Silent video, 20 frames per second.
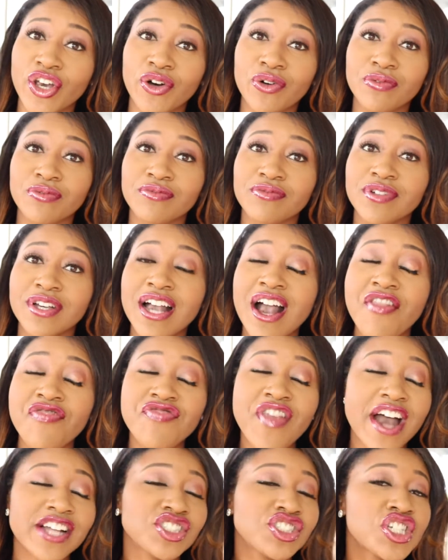you.
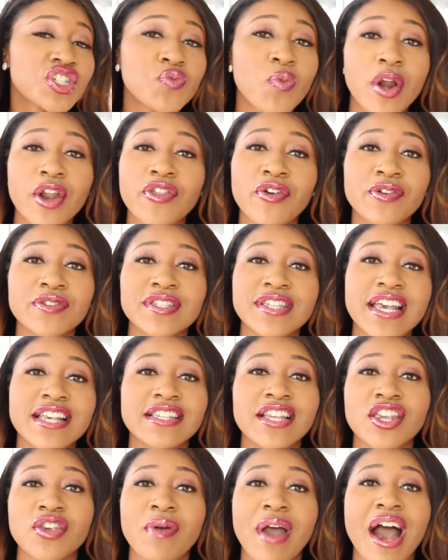That's just one of those
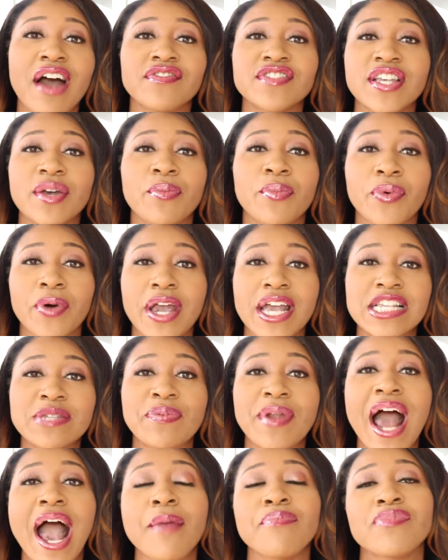things that you have to embrace,
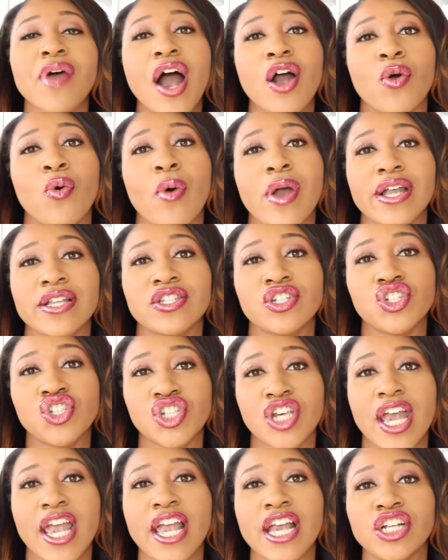but I'm not going to
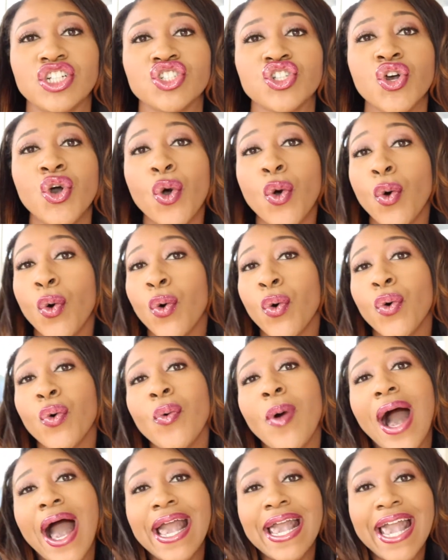change
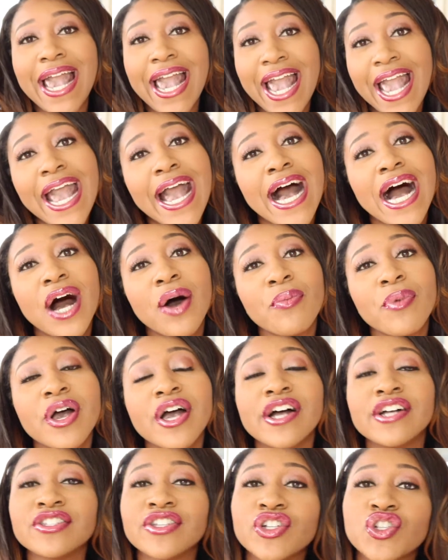who I am
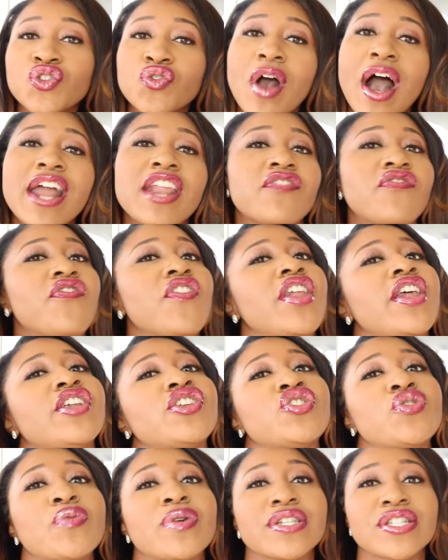to try to fit
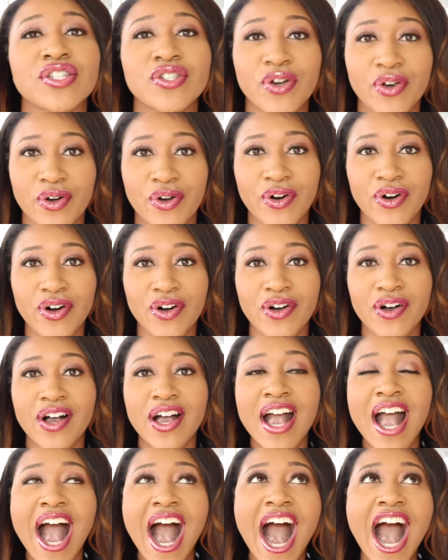into a circle.
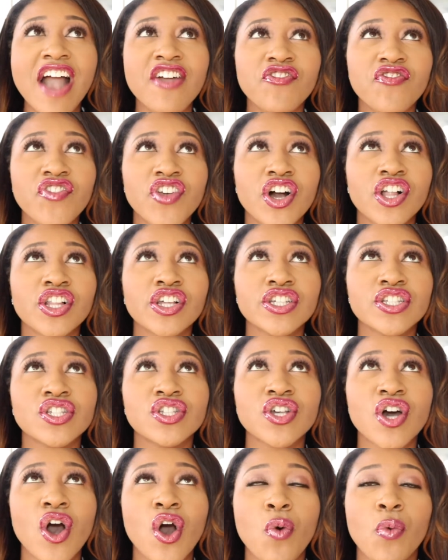I feel as
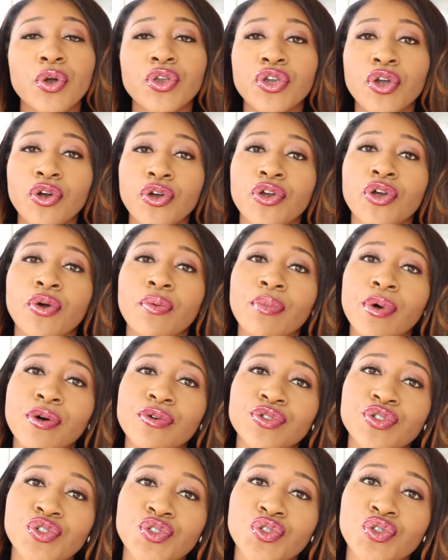though when you're your
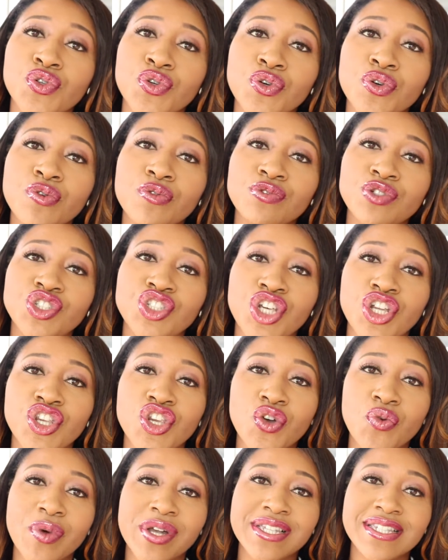most true,
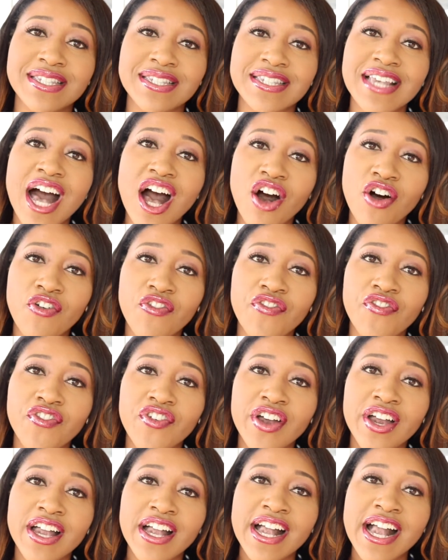genuine
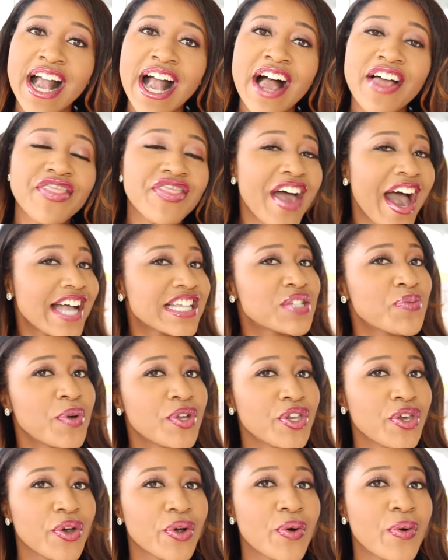self, that's
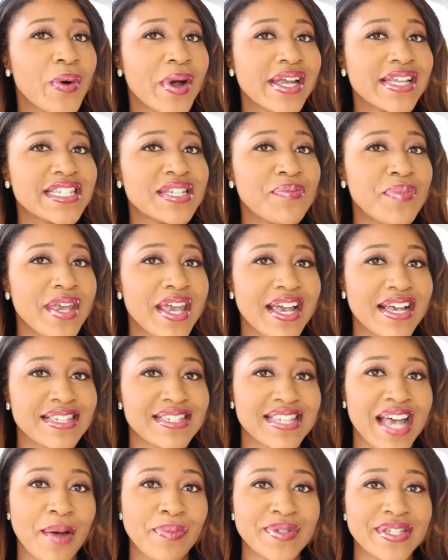when you're going to be
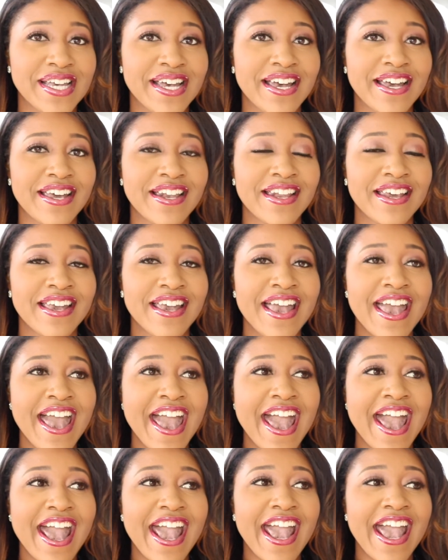accepted.
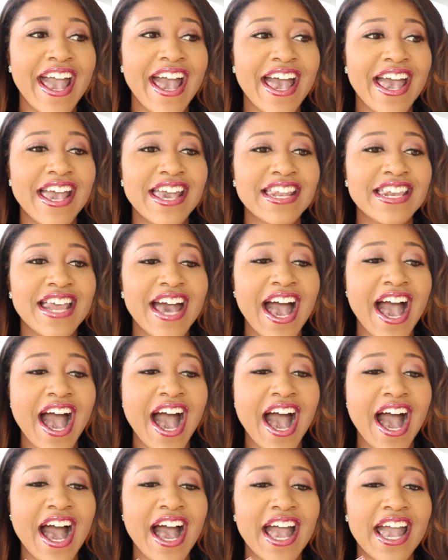And
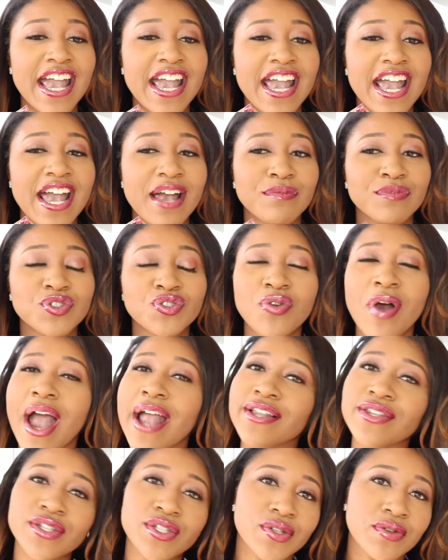I am
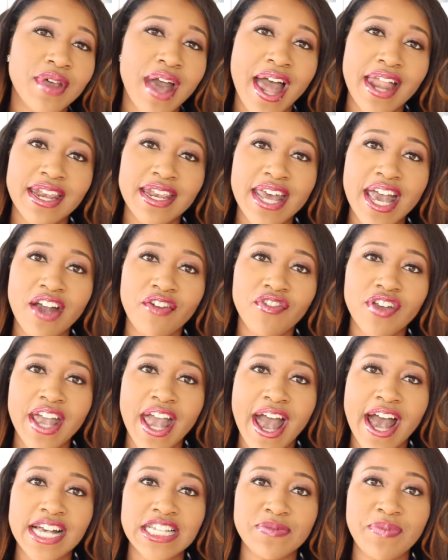trying to do that in
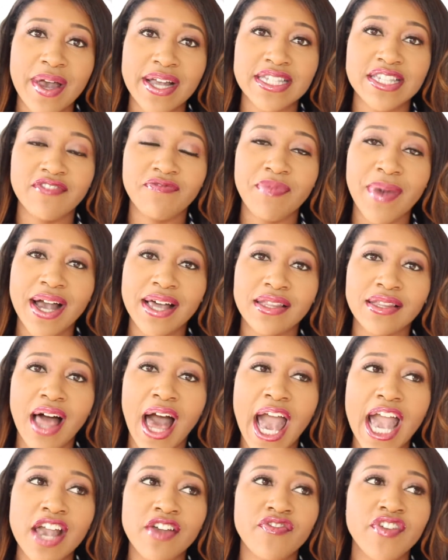every aspect of my
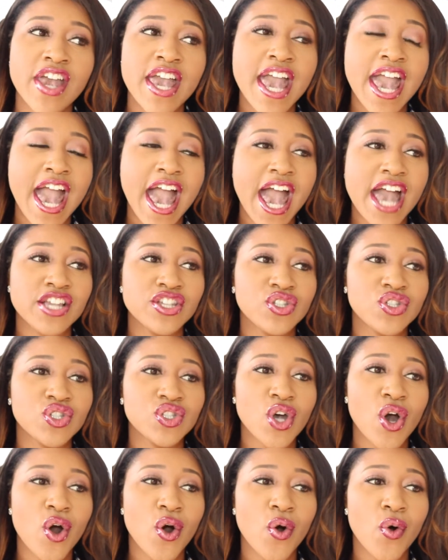life. And
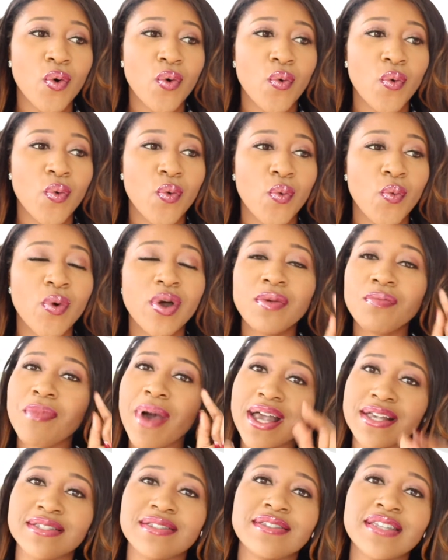so what
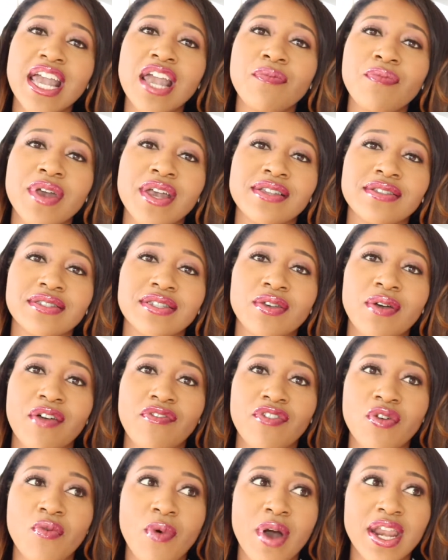my statement to
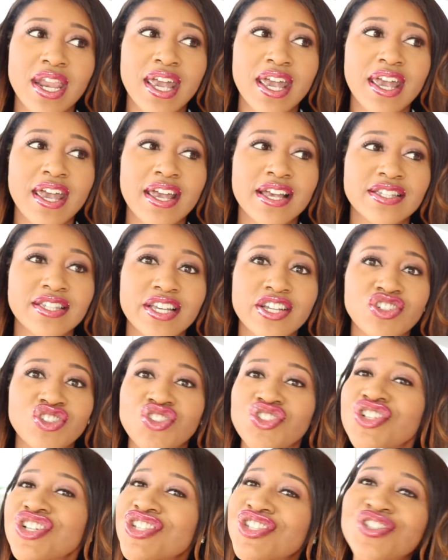everyone is
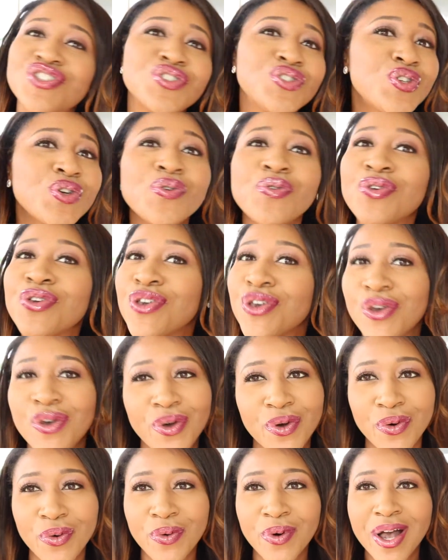just do
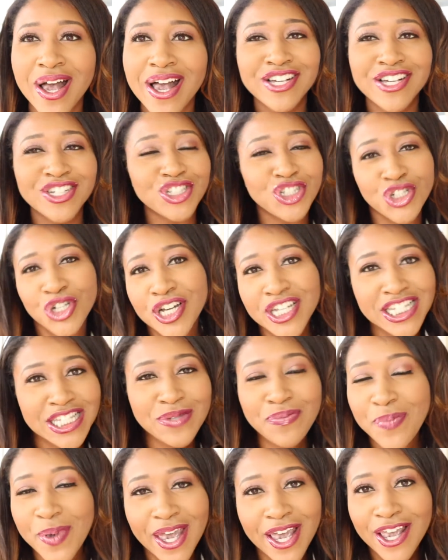you.
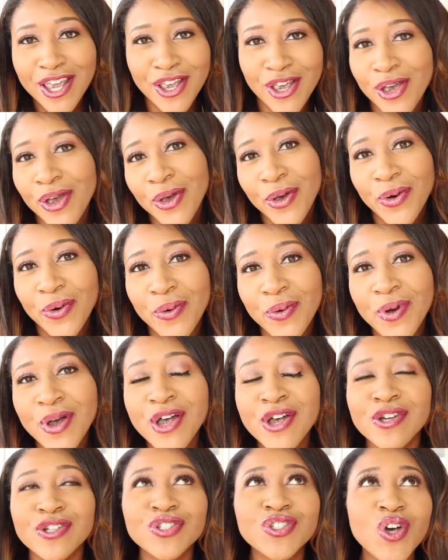Just be you.
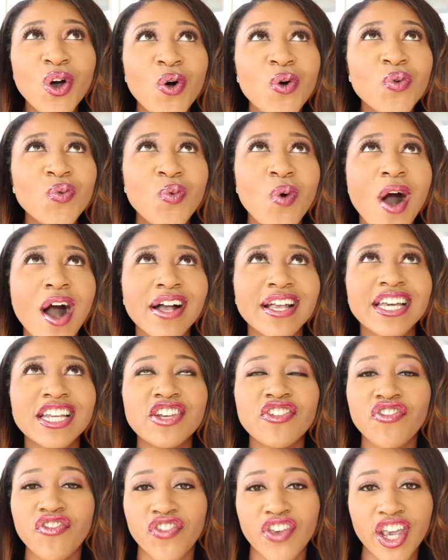Don't walk
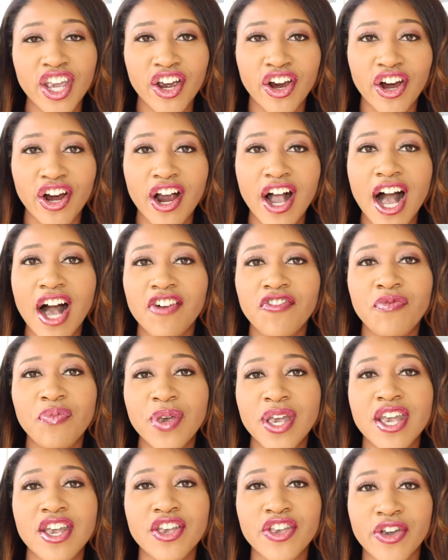in fear of
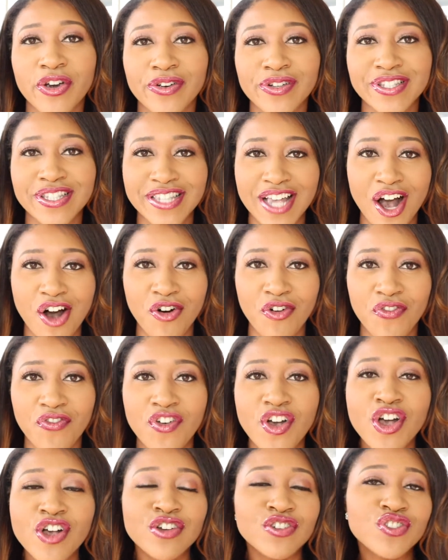being yourself.
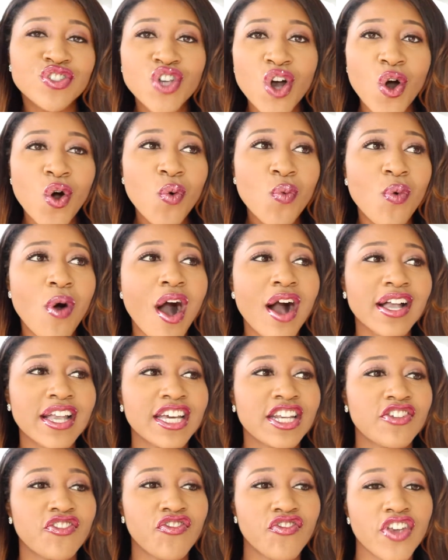Don't
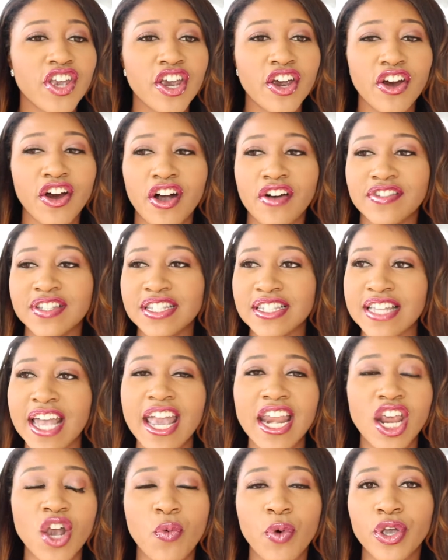walk in fear of
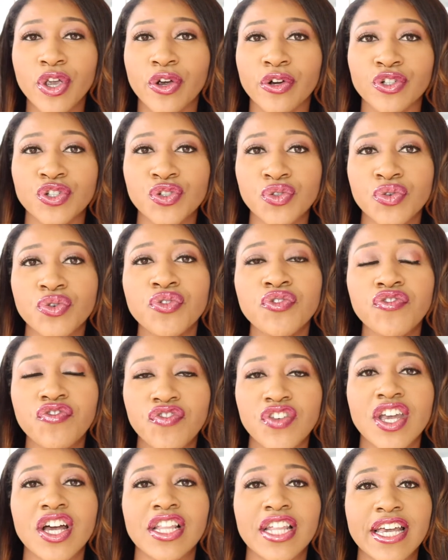stating what your true
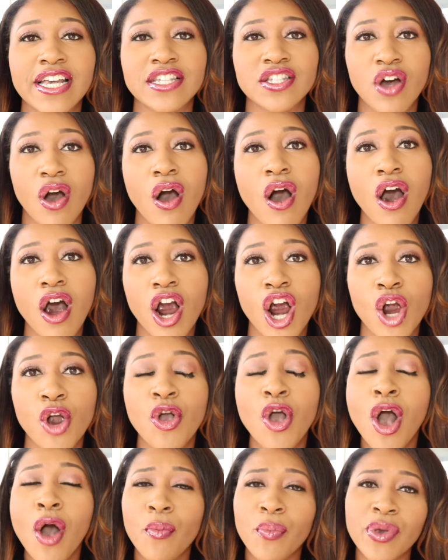feelings
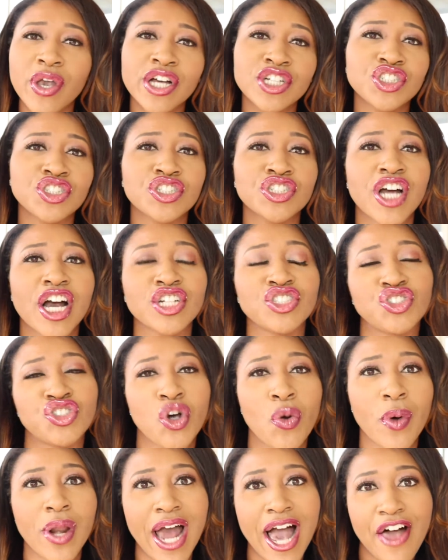are because you're not
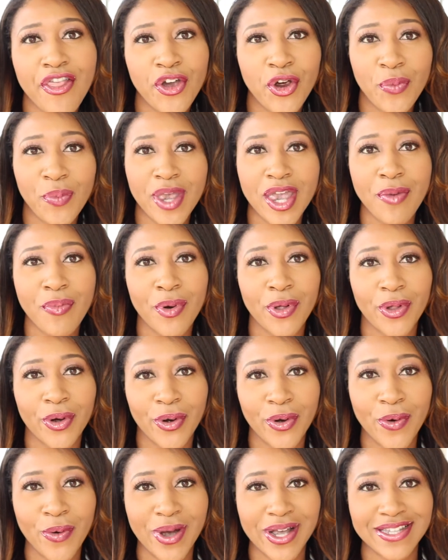sure what other people
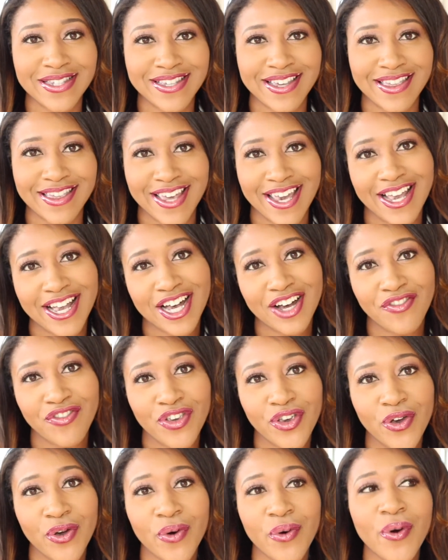are going to think of
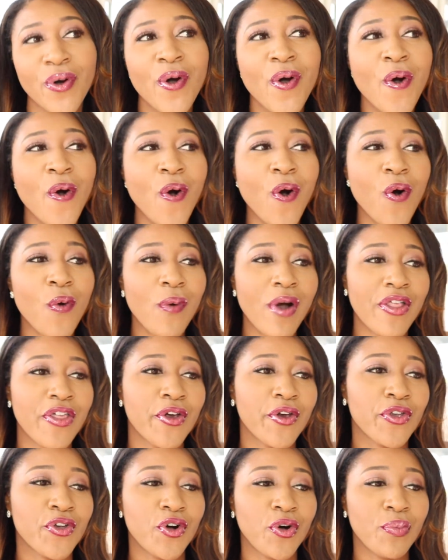you, or
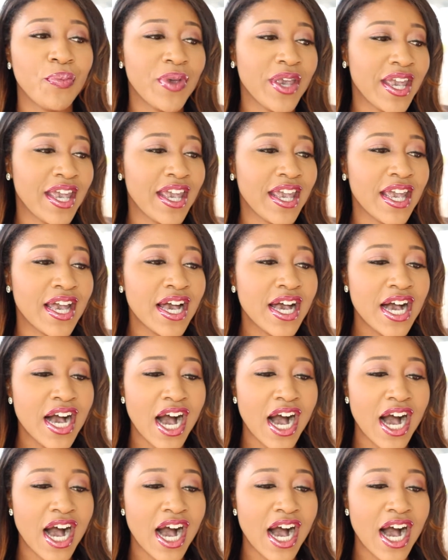whether you'll be